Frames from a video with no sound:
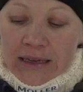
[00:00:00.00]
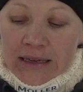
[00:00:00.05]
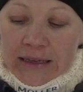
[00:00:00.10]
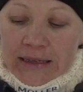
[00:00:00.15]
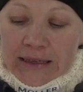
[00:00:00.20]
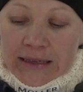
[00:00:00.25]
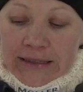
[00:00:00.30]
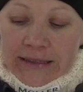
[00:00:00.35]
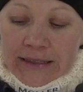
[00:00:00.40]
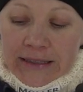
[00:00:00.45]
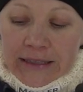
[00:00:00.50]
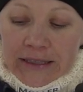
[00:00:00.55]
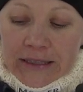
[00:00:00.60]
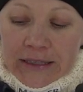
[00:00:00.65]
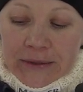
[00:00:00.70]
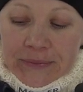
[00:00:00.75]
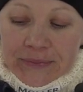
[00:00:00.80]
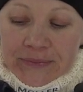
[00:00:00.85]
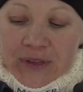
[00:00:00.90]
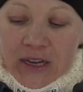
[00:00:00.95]
And
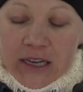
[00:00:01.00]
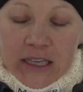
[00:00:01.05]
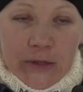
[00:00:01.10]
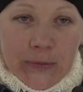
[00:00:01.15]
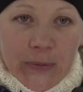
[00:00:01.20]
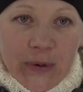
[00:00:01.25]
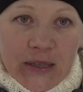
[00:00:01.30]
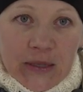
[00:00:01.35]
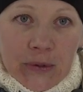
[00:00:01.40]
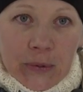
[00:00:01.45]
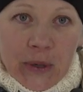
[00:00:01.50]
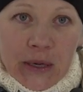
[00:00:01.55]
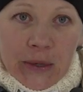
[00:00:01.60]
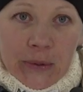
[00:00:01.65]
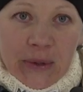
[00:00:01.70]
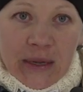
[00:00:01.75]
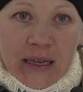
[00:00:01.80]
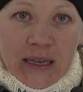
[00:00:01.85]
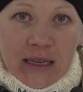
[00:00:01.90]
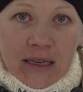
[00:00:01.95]
I spent 1
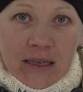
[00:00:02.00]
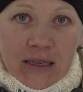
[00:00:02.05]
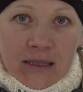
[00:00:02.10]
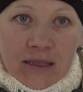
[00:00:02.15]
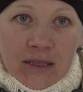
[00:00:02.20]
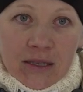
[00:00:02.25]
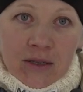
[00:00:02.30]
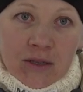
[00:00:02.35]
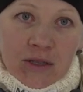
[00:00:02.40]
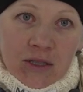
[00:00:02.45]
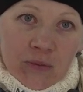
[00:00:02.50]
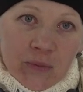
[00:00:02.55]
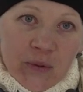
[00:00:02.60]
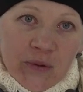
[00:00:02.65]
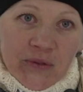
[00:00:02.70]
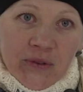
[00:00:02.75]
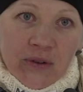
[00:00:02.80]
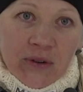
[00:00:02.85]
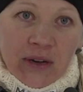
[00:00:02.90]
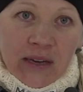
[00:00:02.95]
week in Antholz
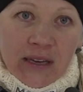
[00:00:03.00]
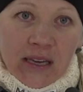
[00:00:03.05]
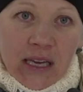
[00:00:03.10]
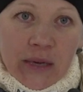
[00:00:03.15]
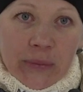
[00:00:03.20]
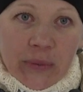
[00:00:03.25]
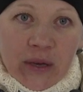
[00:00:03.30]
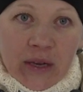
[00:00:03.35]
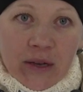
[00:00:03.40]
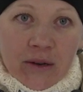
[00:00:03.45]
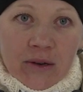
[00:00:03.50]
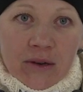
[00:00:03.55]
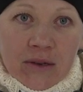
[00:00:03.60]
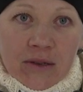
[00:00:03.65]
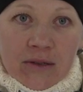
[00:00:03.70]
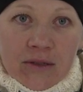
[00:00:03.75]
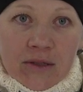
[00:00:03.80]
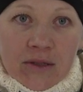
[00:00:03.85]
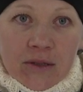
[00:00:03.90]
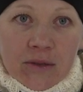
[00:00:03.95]
before I came here
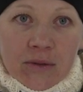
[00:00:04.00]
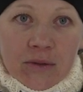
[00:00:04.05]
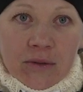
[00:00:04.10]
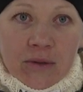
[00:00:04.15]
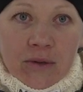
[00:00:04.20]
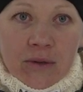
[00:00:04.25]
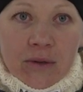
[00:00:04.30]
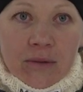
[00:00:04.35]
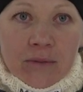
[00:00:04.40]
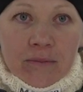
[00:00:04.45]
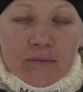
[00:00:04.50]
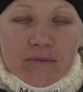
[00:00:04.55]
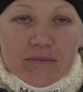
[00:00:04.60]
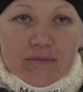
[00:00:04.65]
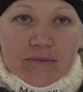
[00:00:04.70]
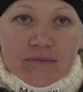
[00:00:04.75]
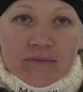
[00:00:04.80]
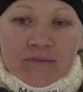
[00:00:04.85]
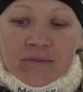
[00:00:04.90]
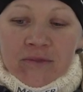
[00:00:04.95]
to
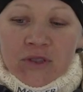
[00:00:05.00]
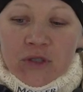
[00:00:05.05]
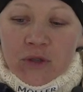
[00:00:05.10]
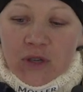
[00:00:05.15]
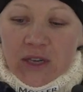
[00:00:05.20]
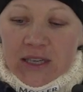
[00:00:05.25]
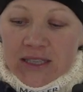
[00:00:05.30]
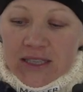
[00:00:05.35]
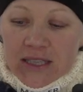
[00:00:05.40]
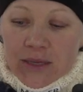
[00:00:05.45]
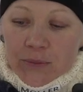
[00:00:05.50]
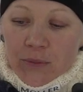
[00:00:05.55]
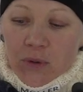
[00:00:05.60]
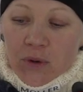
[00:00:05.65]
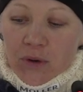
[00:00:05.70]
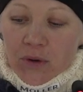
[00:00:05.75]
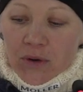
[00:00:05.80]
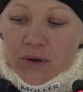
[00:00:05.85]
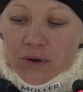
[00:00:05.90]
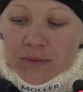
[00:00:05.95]
get some
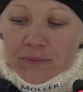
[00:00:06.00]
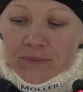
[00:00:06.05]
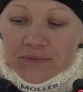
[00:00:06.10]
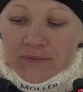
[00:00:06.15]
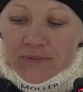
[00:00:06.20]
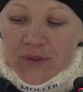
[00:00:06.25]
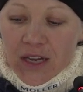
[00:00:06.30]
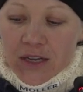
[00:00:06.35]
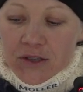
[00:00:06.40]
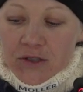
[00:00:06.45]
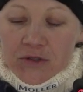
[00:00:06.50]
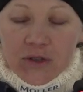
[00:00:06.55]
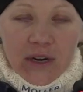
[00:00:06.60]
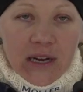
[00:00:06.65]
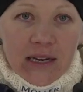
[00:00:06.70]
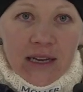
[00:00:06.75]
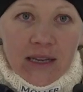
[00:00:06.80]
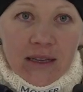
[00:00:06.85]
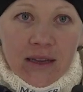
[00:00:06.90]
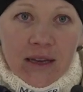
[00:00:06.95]
more
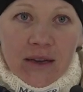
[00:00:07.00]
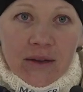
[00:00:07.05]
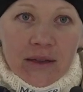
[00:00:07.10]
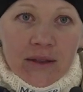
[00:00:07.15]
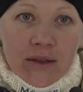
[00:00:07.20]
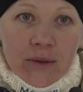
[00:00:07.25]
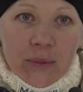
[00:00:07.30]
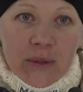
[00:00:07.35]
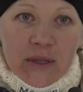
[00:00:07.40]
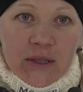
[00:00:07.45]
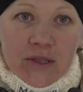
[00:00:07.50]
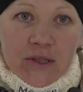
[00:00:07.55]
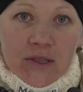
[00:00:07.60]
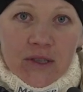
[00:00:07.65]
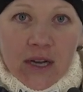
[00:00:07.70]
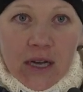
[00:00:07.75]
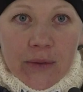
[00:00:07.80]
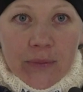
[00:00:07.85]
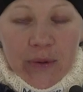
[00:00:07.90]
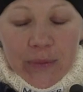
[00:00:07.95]
training there in the winter
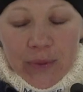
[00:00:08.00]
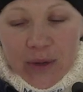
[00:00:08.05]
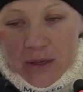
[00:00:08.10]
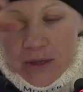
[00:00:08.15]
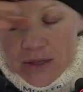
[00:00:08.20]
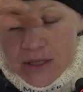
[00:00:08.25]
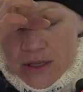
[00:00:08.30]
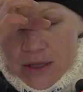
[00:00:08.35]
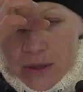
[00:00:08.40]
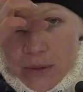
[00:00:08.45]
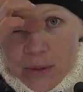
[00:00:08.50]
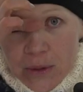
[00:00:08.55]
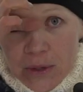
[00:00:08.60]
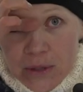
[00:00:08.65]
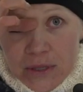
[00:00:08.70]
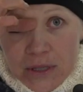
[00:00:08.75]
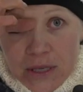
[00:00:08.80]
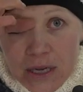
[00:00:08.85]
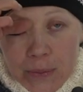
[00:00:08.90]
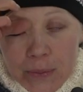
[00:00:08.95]
time, because in the
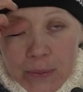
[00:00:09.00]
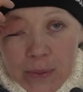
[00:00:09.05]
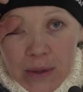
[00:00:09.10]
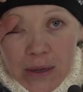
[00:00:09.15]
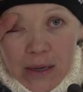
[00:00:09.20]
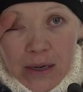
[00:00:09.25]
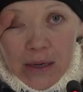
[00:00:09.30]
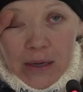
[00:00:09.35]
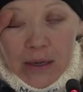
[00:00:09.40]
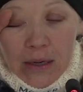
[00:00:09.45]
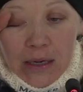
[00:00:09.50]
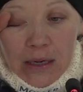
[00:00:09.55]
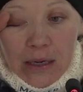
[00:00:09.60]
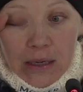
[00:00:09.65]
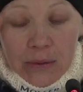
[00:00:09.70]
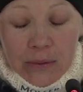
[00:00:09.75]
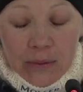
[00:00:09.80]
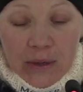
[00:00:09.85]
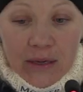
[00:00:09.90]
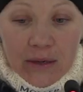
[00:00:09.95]
World Cup
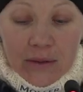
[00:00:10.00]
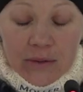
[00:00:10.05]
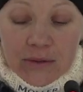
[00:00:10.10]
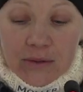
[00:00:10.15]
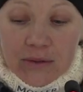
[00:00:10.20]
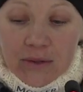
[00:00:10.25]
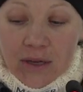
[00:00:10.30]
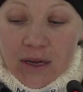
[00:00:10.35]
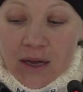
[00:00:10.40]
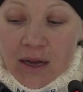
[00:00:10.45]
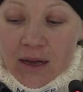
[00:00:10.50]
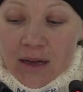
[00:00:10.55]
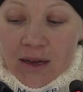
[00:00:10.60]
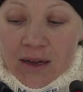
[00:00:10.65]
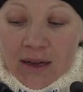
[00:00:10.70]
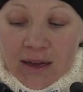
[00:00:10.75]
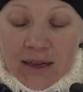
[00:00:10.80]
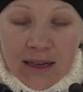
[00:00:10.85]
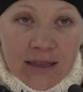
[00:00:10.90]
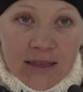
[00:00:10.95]
we don't
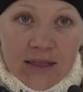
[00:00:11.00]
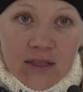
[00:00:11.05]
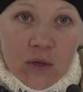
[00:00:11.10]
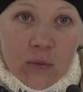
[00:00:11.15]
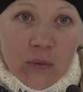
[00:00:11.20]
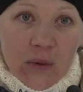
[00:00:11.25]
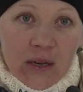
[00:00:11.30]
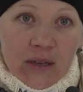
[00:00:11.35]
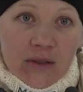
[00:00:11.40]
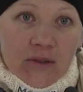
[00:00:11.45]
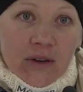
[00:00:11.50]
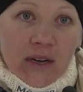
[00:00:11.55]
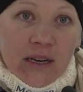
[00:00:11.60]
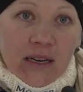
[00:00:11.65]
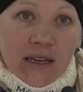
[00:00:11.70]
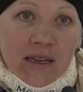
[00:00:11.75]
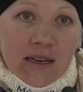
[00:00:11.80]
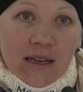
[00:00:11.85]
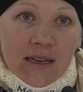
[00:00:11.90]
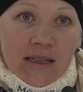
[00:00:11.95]
get so many
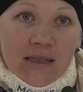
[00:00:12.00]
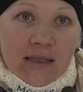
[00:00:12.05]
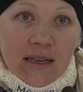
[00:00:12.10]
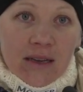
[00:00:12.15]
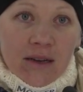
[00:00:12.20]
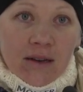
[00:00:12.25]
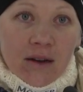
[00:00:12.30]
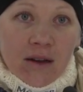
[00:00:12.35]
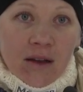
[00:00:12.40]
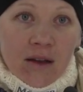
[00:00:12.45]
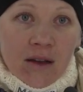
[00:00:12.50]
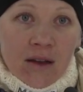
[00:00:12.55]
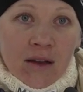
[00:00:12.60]
training days there.